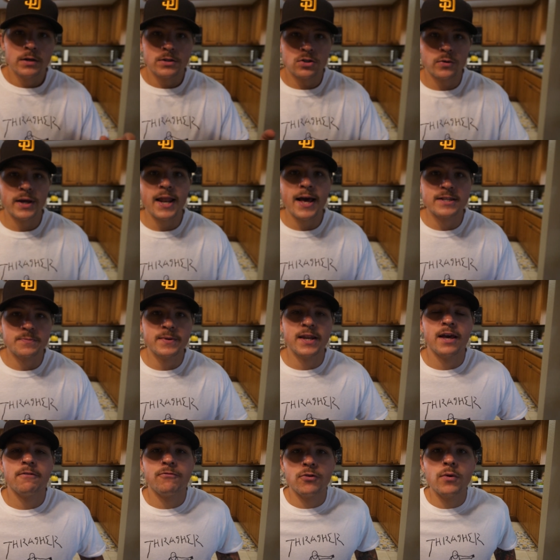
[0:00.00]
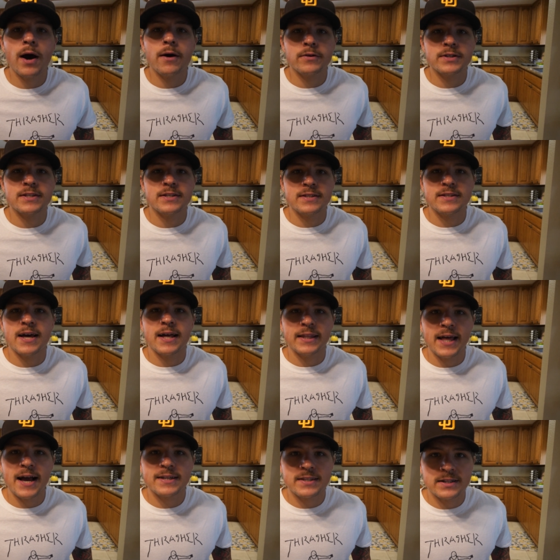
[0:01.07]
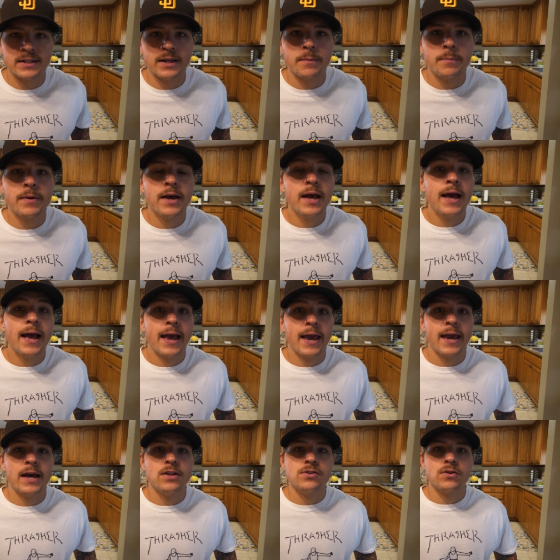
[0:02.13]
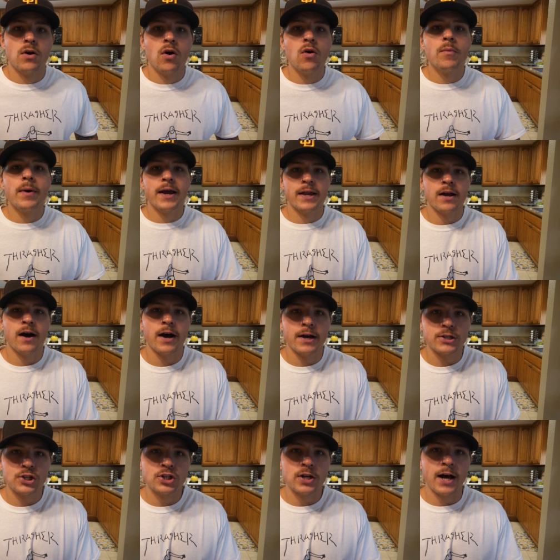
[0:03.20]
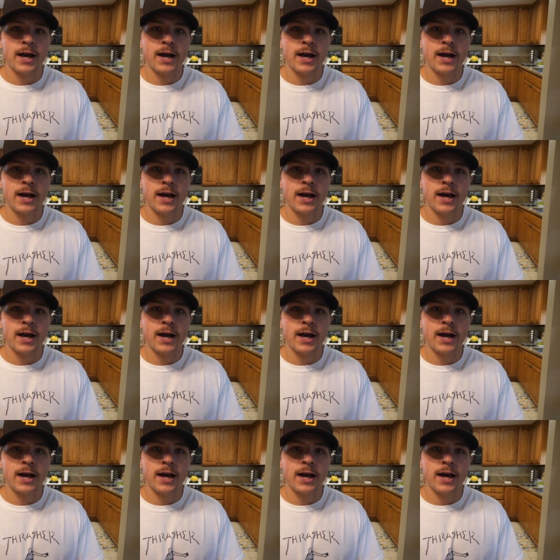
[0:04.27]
So it has been a few hours since that last clip and oh my gosh,